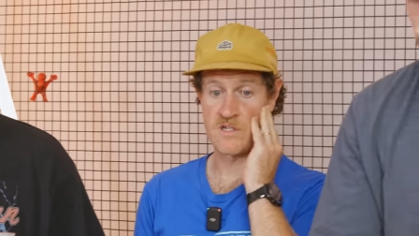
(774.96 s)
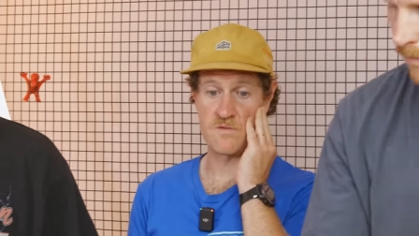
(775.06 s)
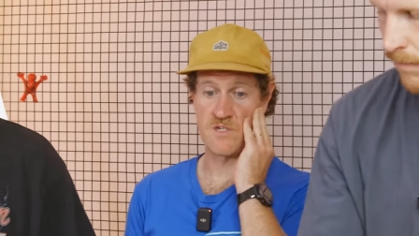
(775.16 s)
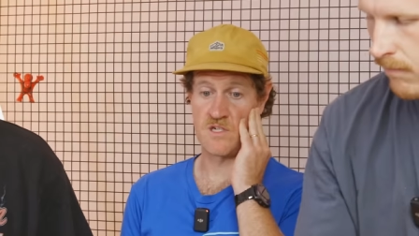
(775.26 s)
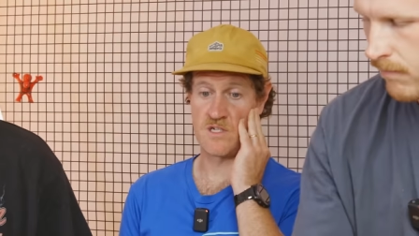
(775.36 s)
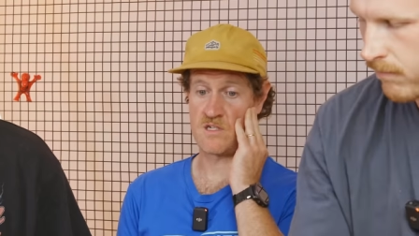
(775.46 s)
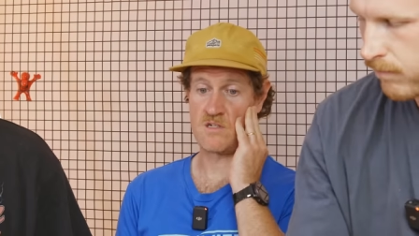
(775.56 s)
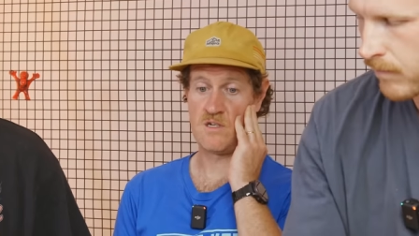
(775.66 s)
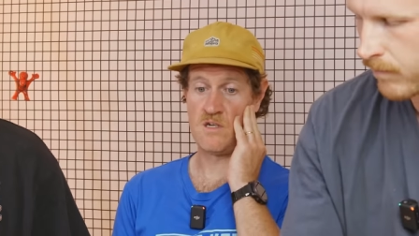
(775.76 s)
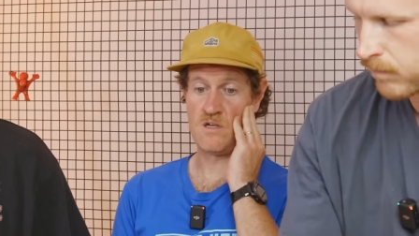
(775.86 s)
this was just
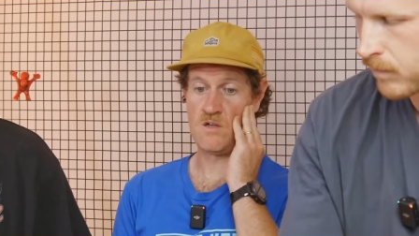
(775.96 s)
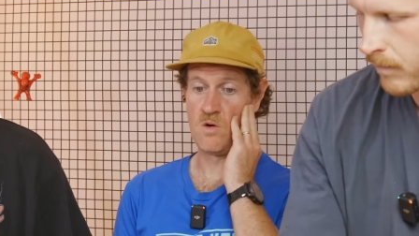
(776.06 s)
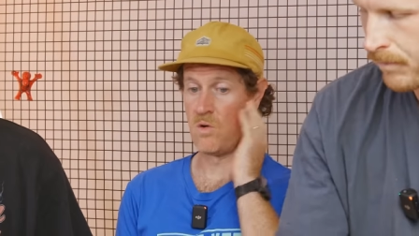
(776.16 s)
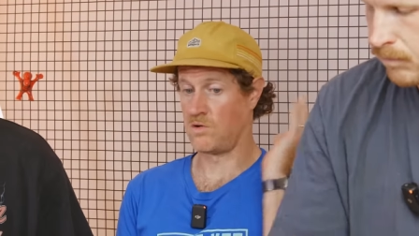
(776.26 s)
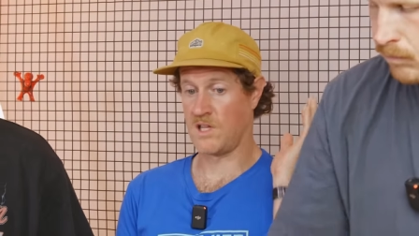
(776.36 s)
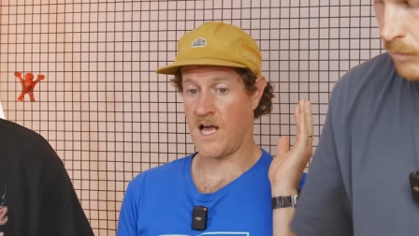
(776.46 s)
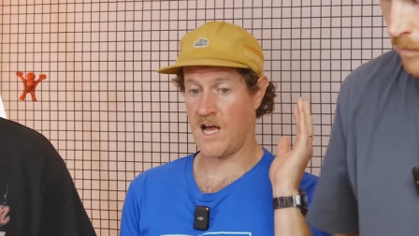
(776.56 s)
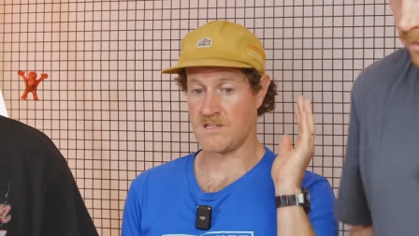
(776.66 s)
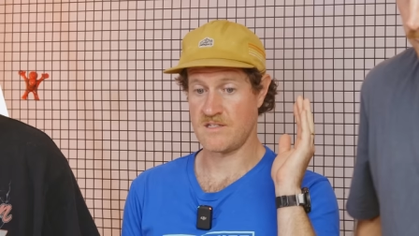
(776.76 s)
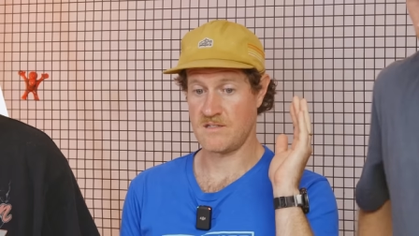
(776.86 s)
all
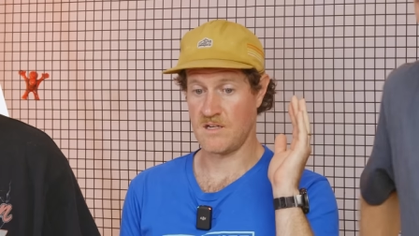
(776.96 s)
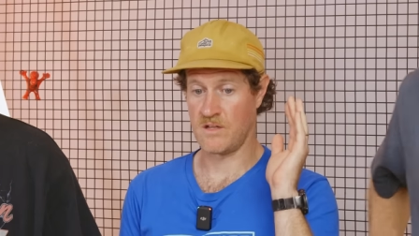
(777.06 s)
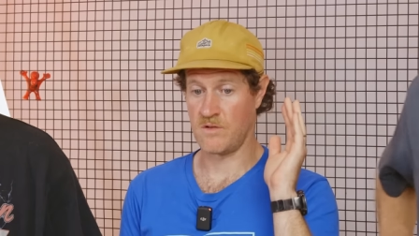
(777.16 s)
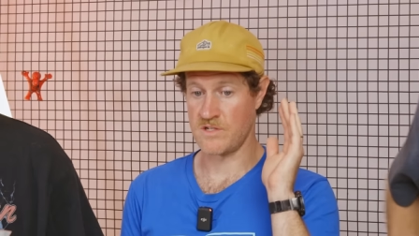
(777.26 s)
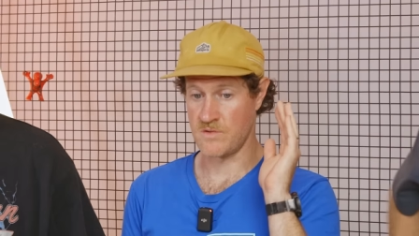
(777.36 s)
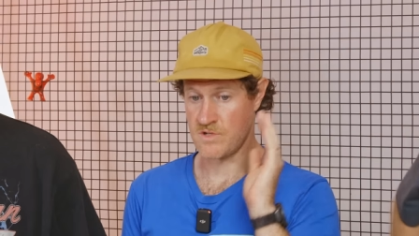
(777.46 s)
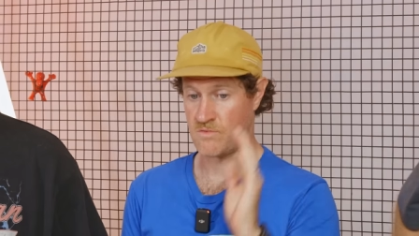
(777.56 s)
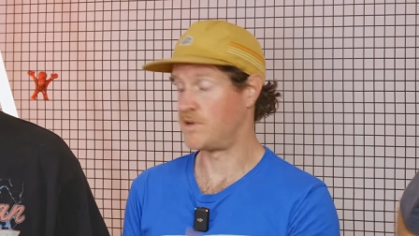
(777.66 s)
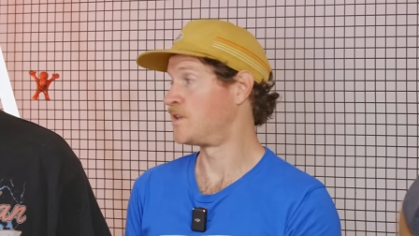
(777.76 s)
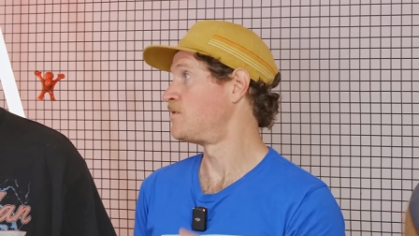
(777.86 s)
class. I thought this was a
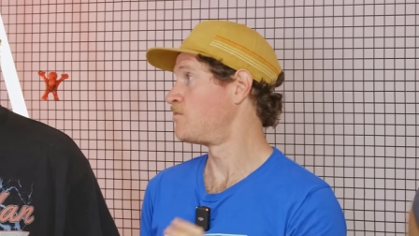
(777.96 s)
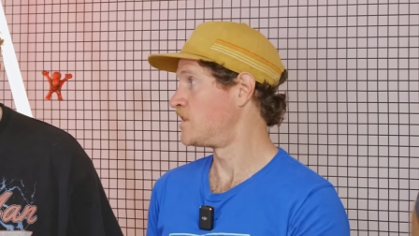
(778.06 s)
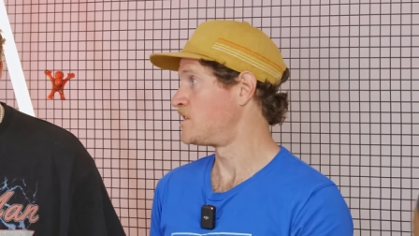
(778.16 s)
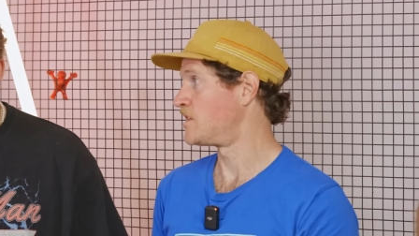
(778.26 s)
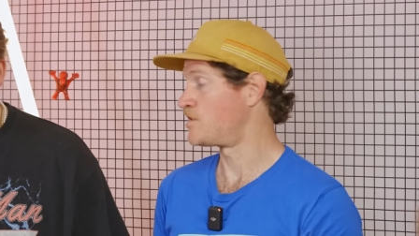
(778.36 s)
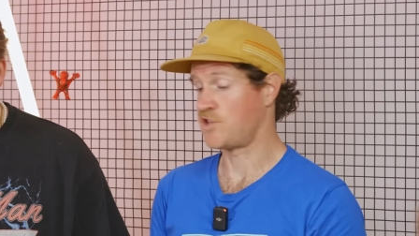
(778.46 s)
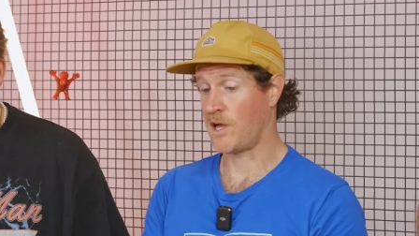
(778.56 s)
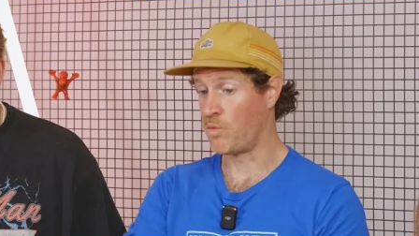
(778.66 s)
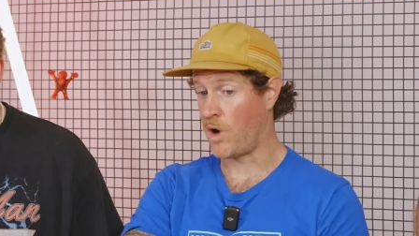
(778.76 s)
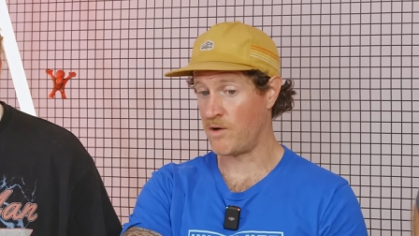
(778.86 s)
really, really delicious,
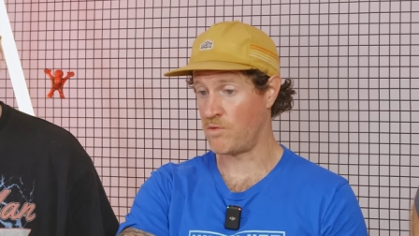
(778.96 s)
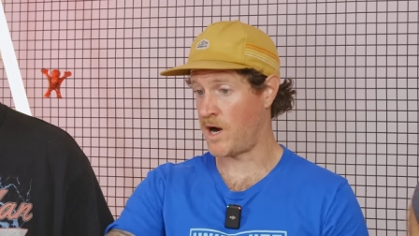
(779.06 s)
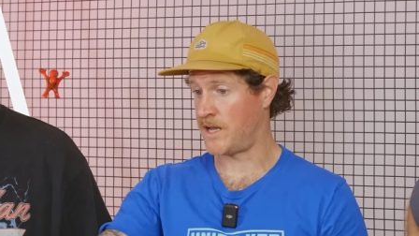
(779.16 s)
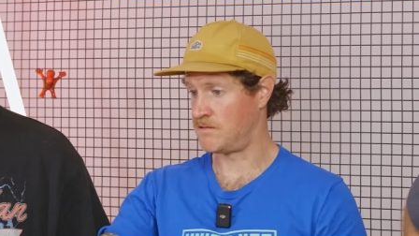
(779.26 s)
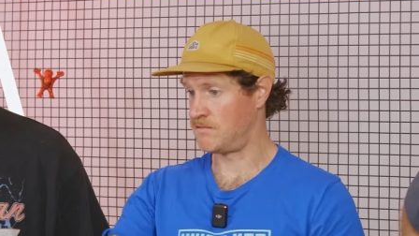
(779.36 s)
like white wine